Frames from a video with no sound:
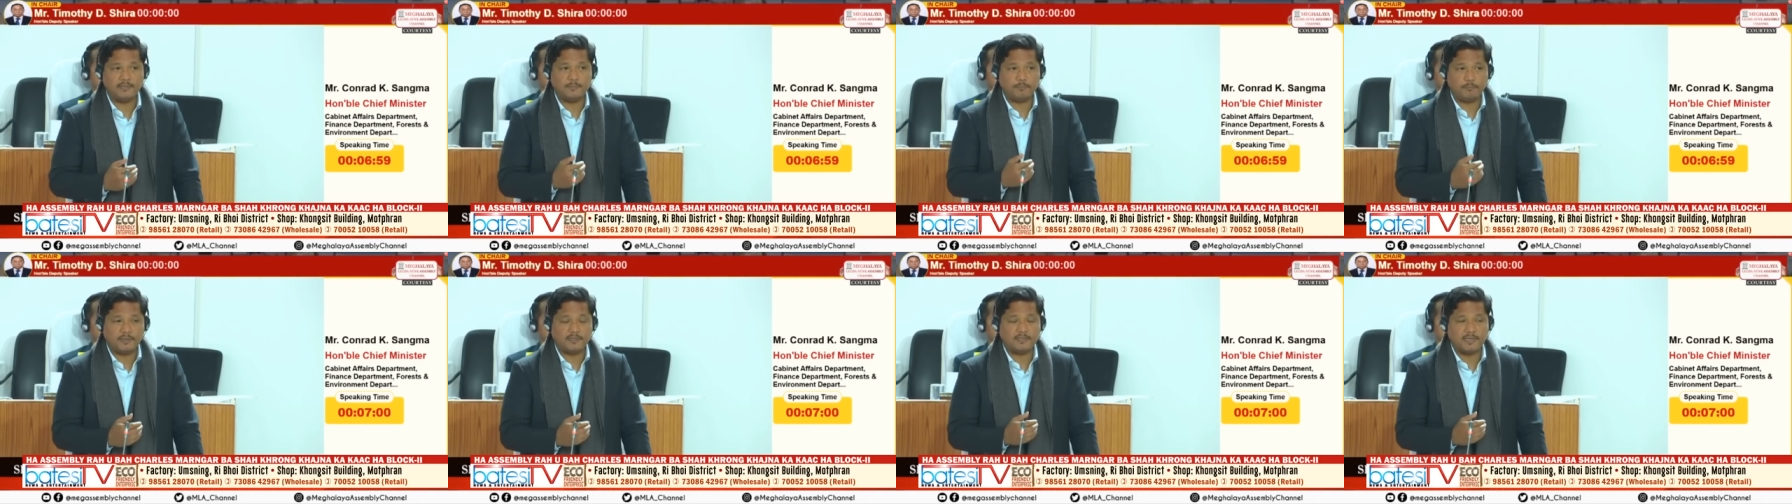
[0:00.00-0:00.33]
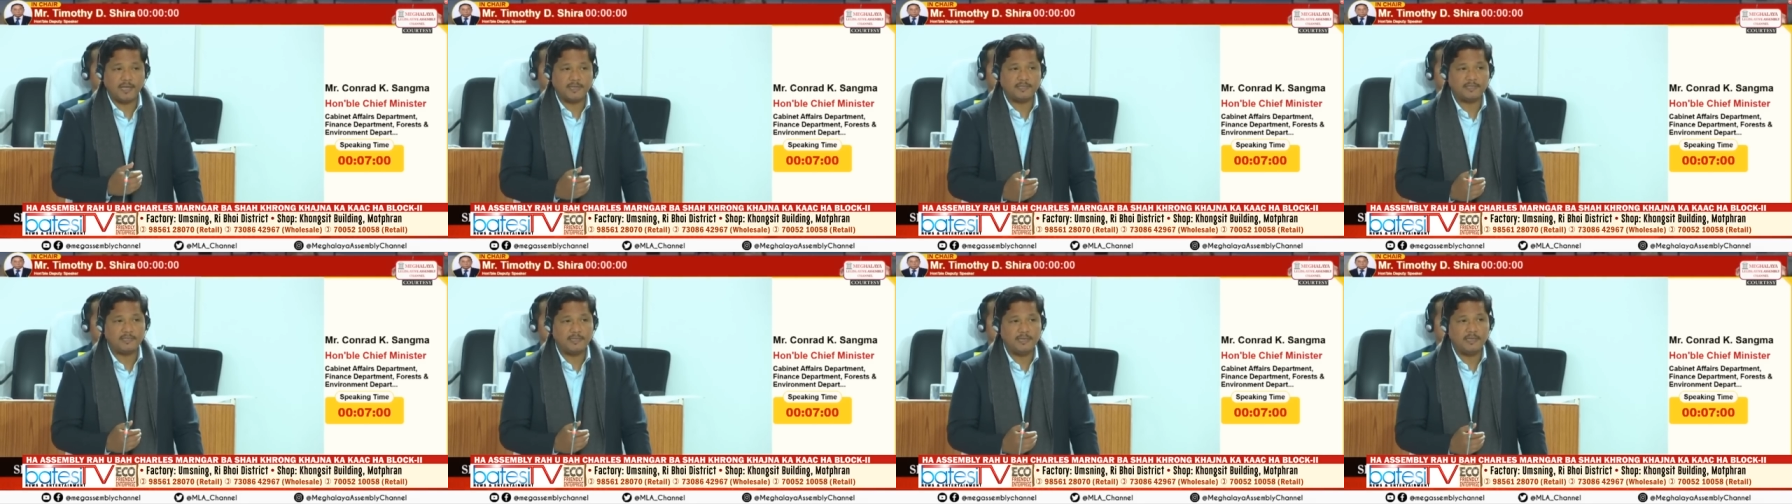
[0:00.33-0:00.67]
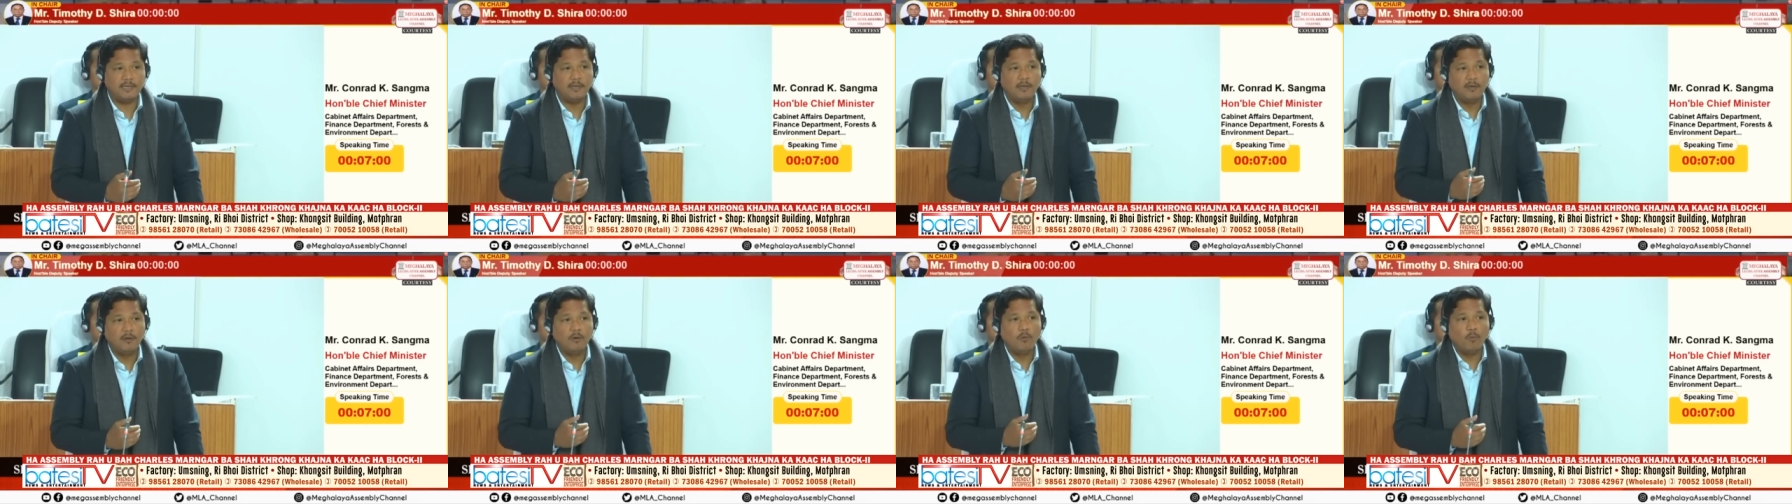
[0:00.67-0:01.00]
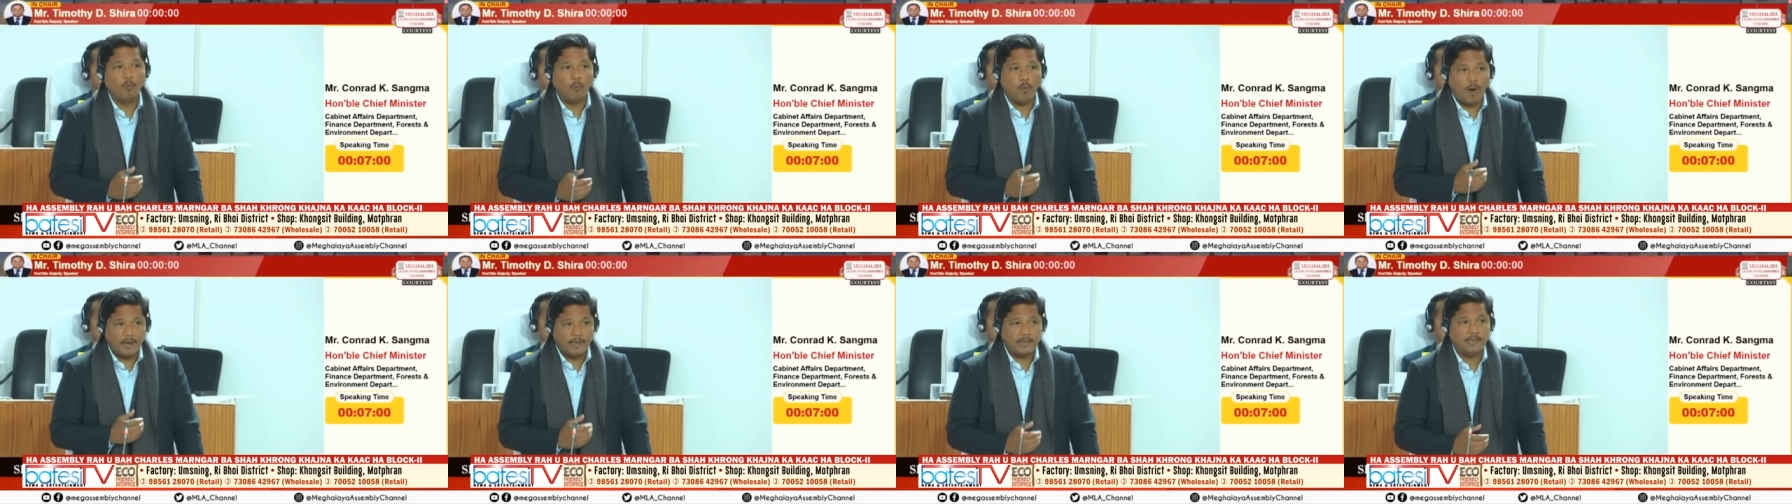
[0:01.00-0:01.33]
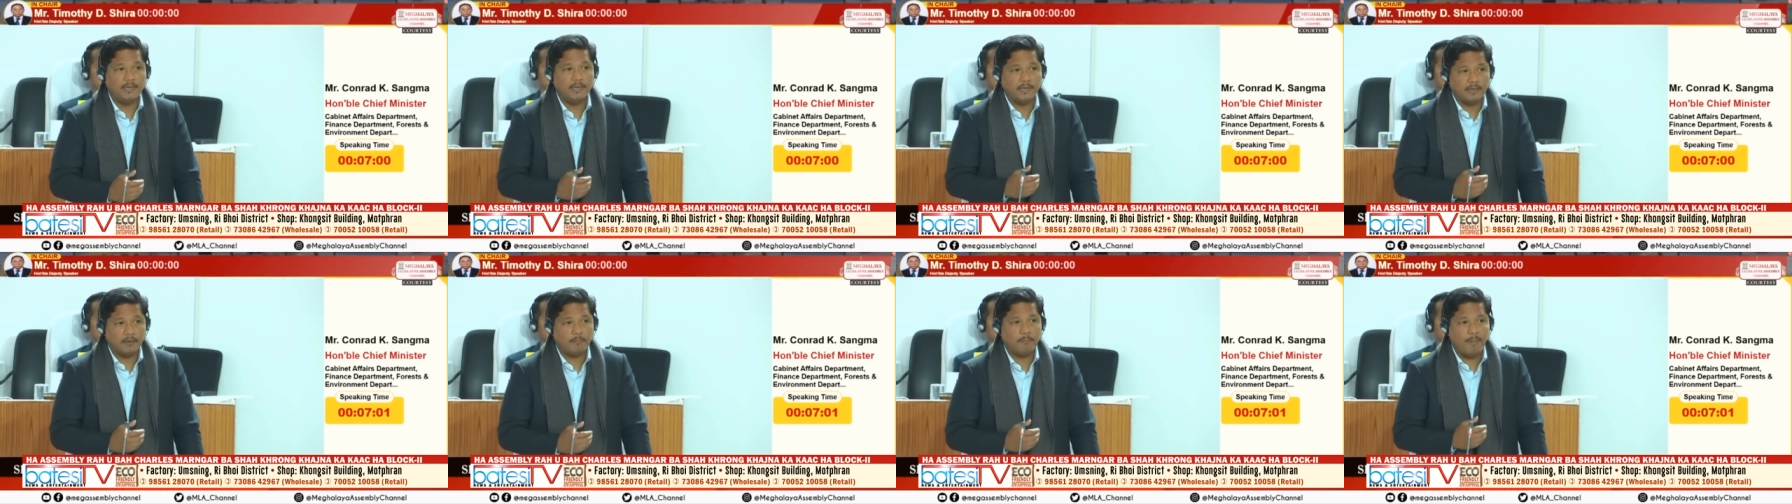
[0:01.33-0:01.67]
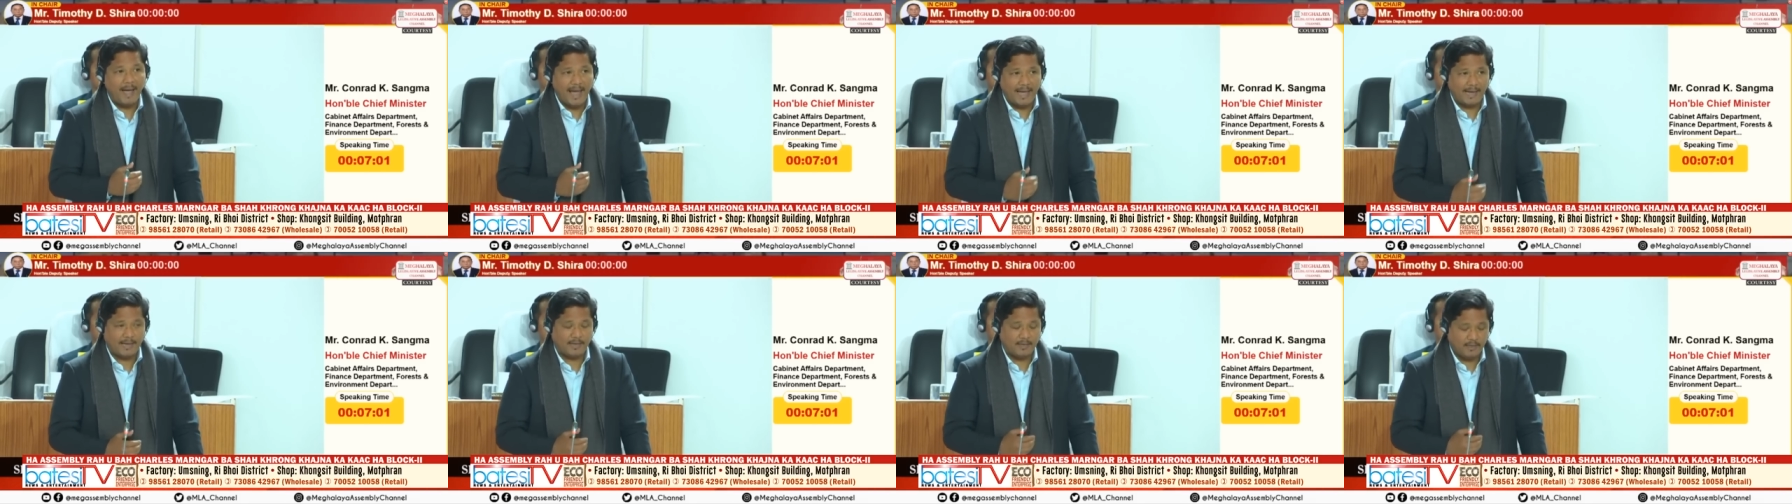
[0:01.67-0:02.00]
precisely 1 year
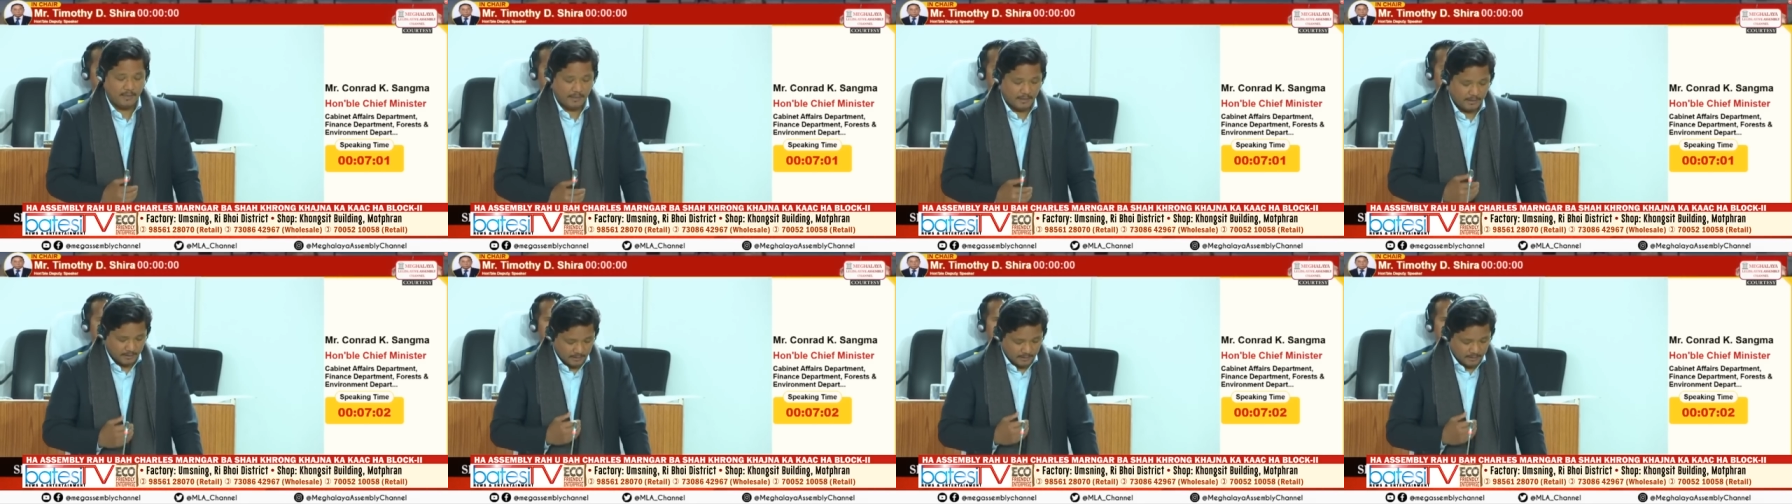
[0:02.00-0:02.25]
back.